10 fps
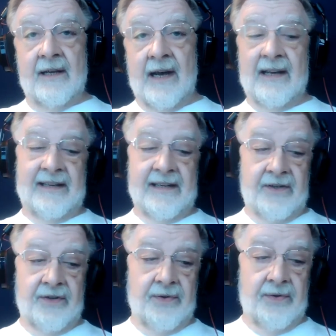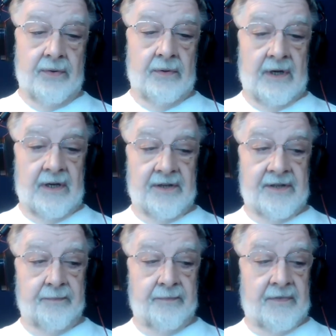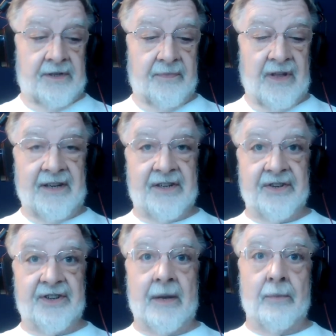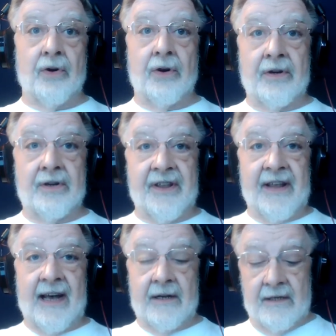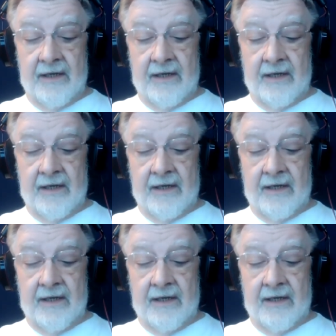I did do some things similar to that